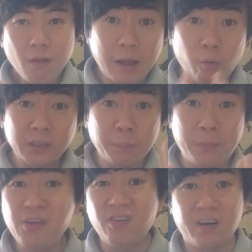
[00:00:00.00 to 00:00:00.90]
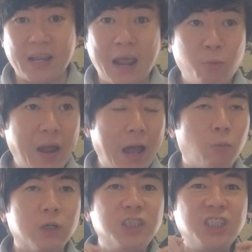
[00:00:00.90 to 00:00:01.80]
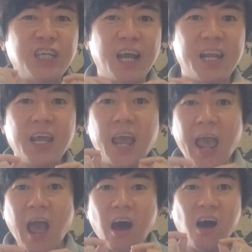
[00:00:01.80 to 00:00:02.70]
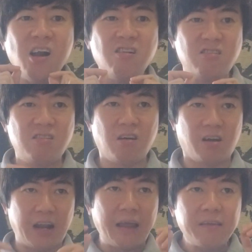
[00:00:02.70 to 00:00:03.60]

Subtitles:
there was a period of time where I was shedding hair a lot.